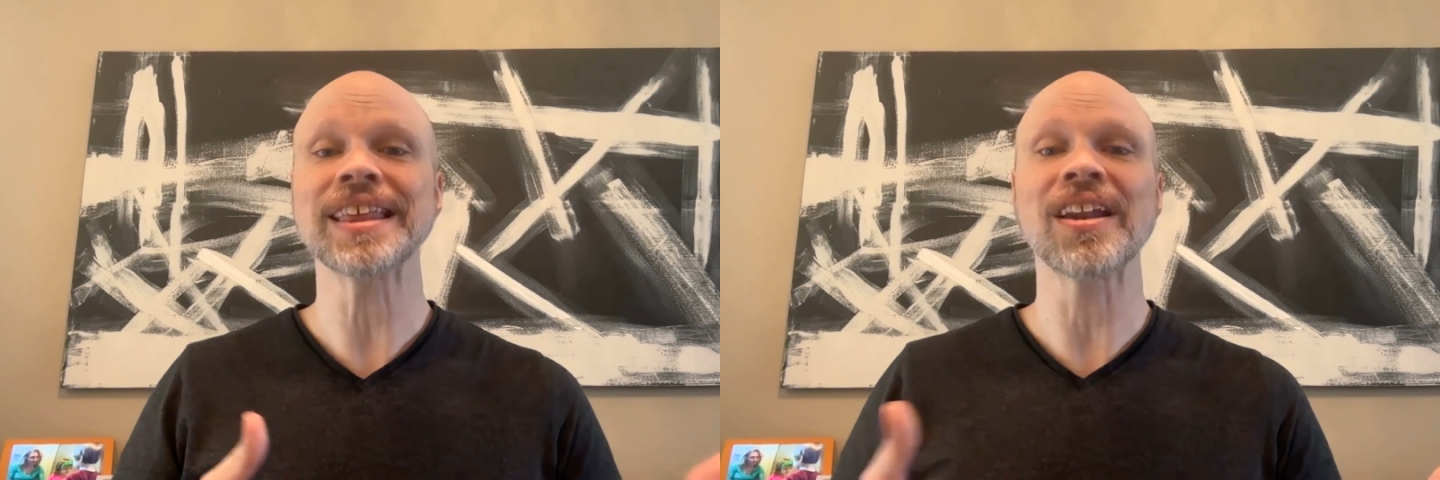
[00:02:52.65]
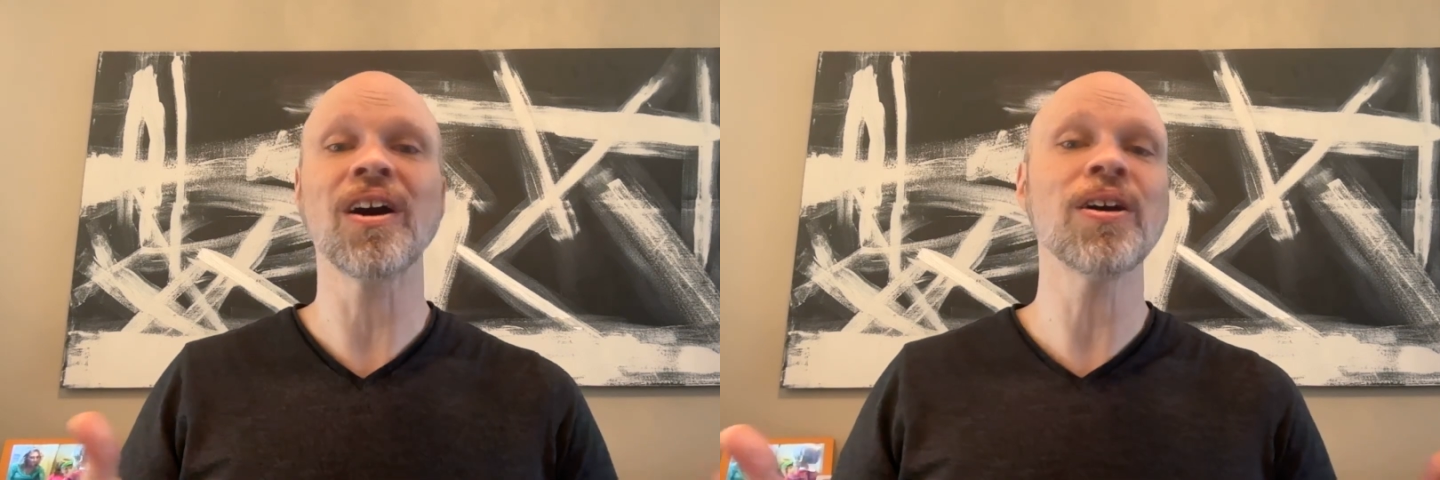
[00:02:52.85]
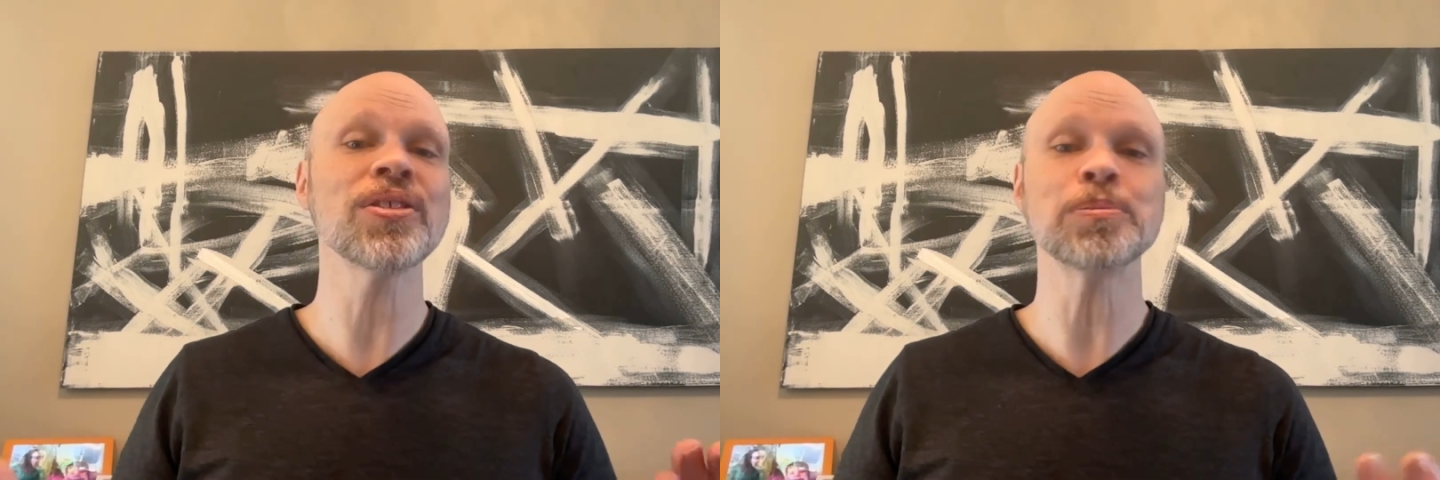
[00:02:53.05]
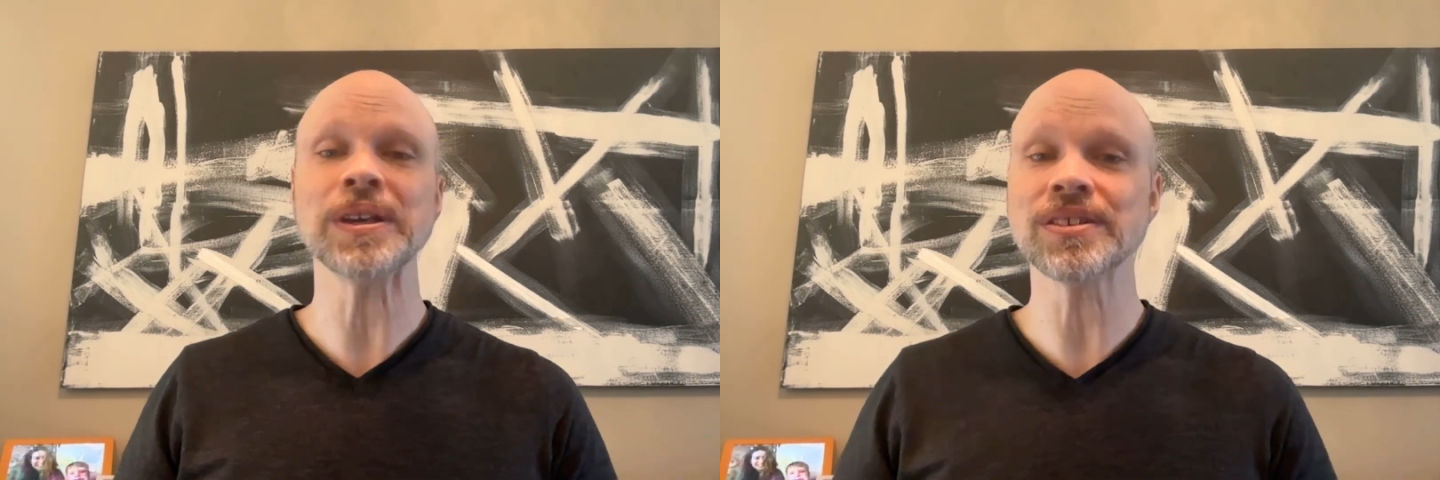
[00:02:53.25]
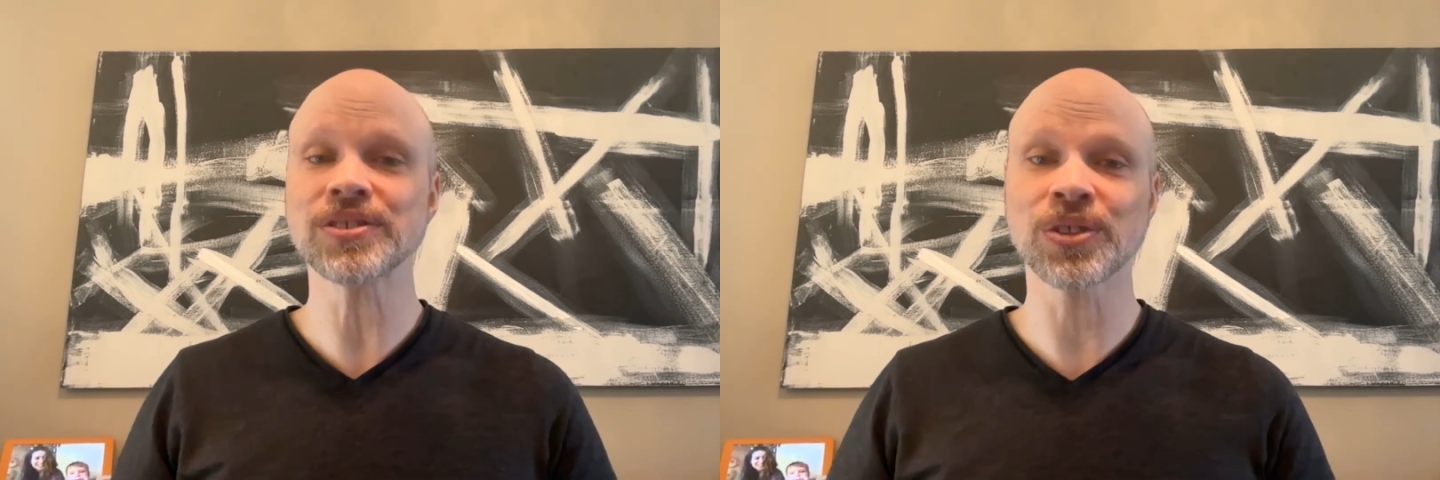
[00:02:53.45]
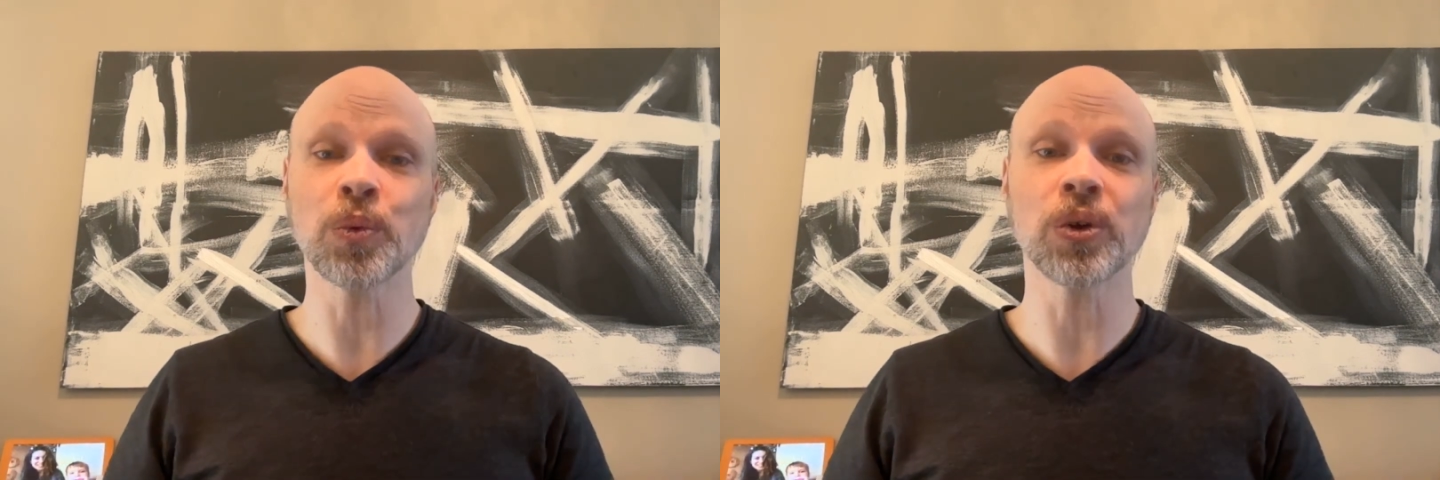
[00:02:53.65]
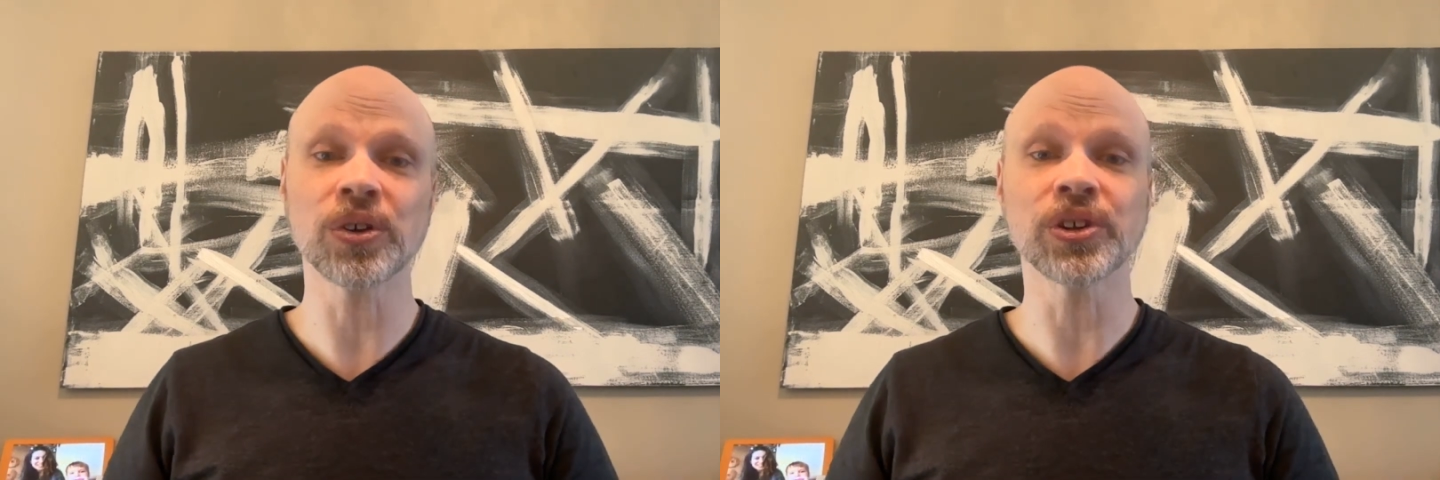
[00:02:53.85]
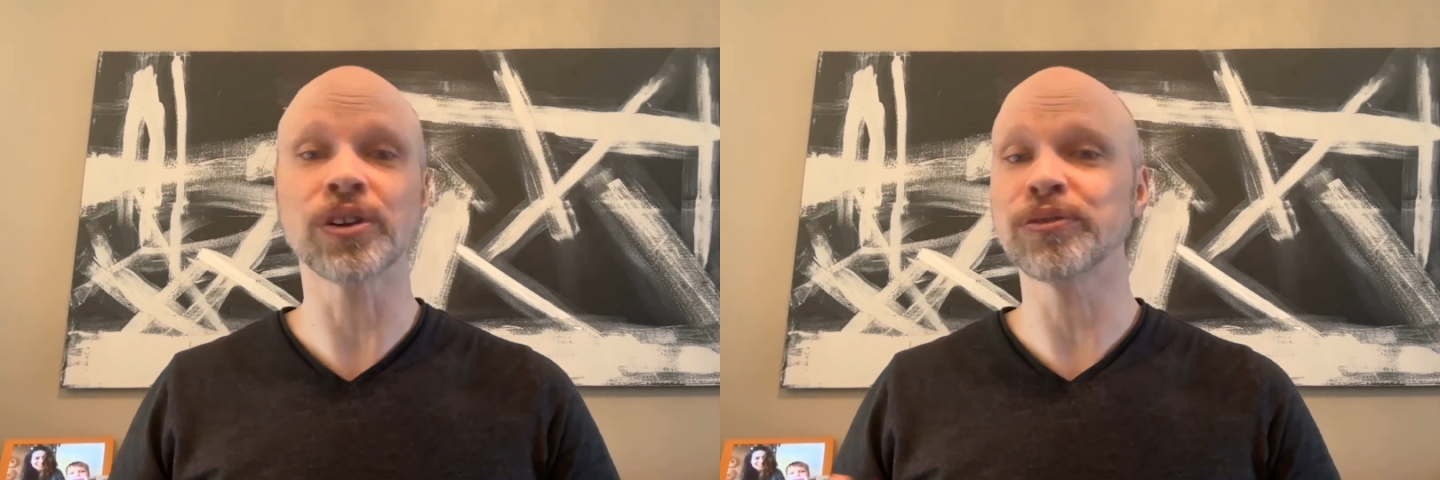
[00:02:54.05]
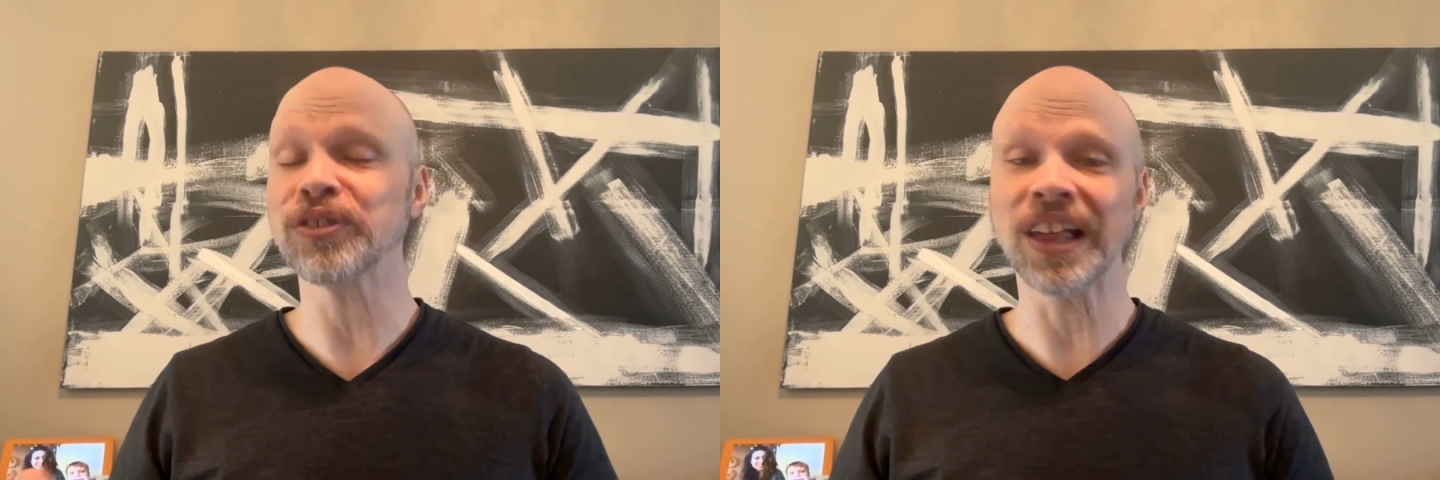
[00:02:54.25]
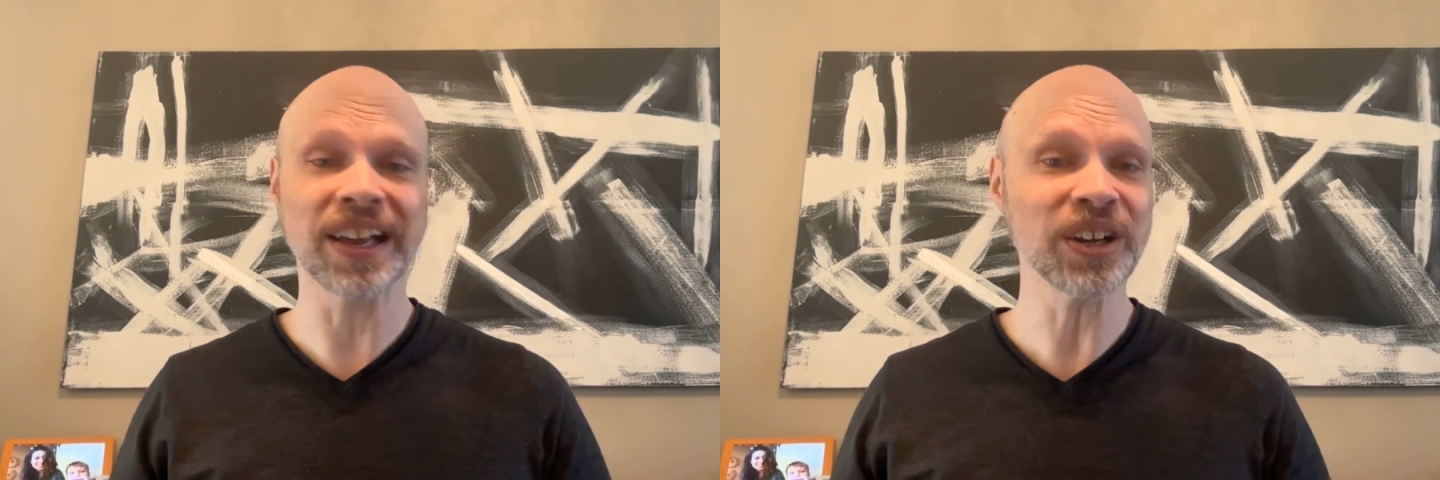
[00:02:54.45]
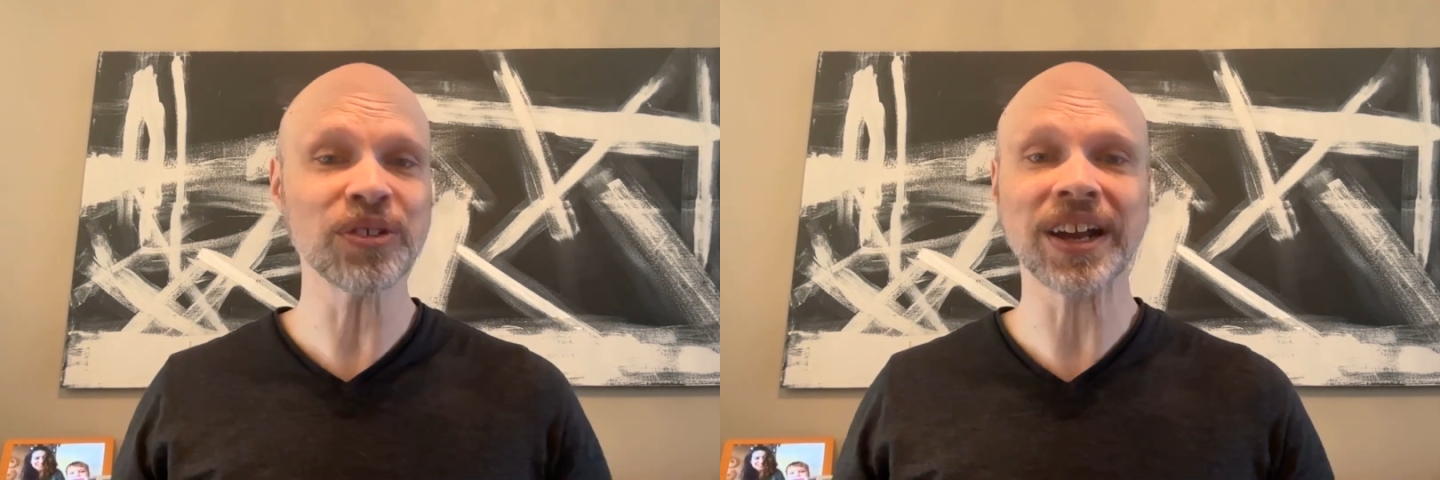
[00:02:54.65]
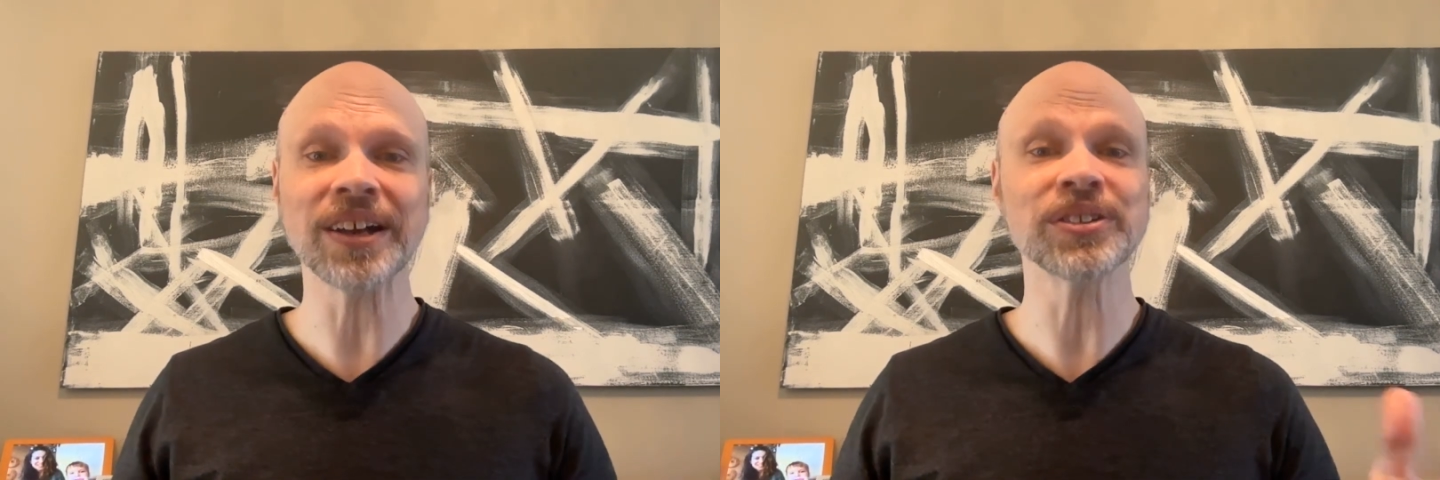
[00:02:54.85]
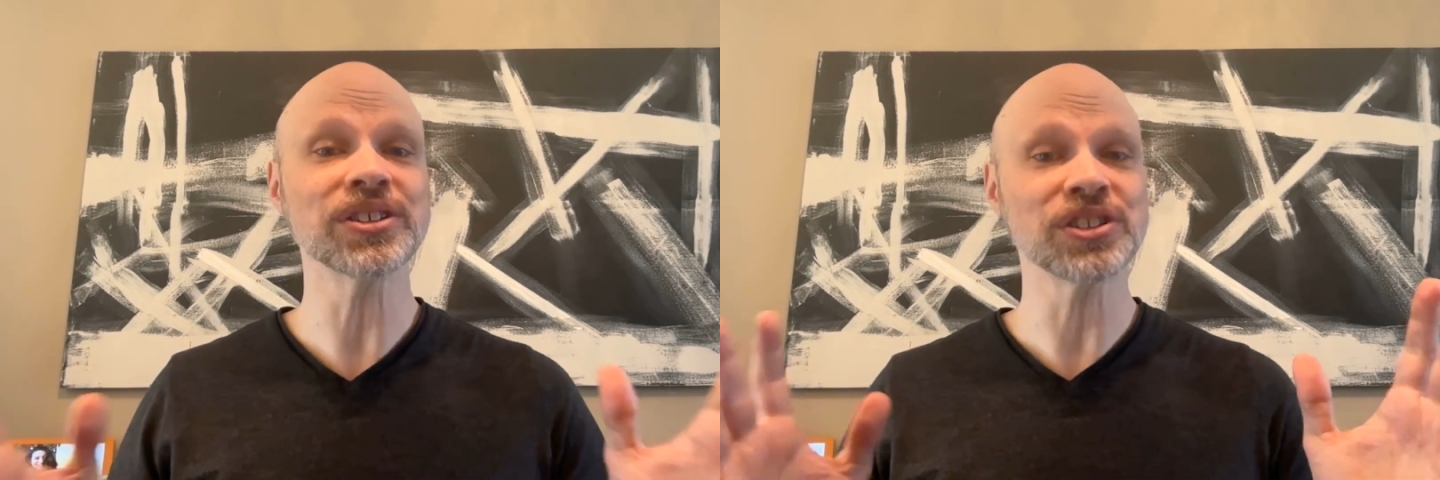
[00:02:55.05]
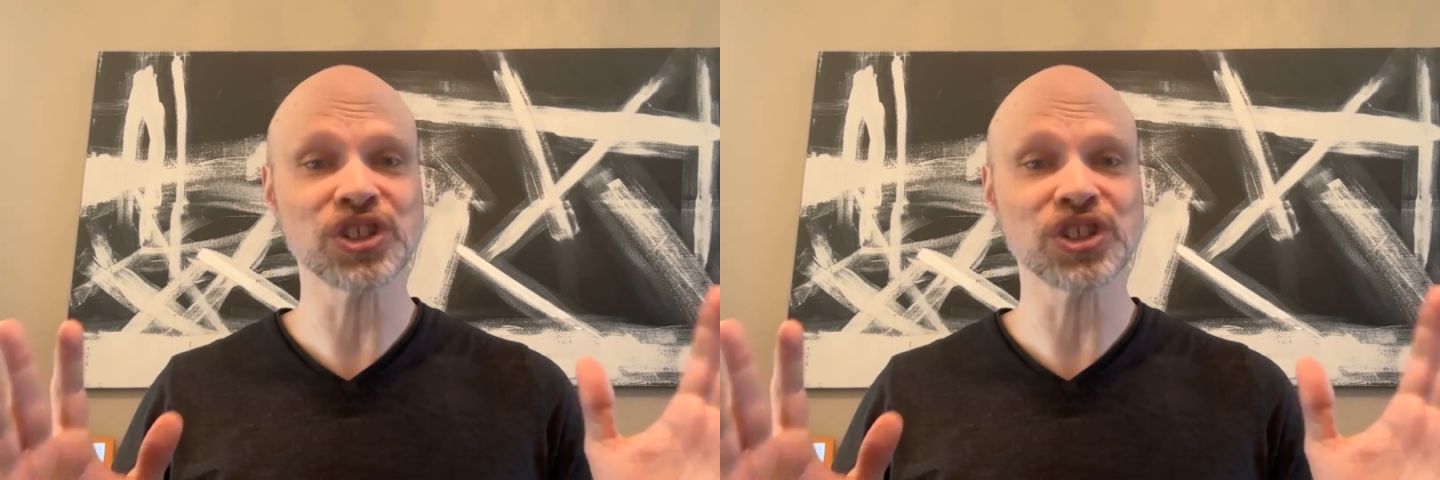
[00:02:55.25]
that all the bees of the world are flying around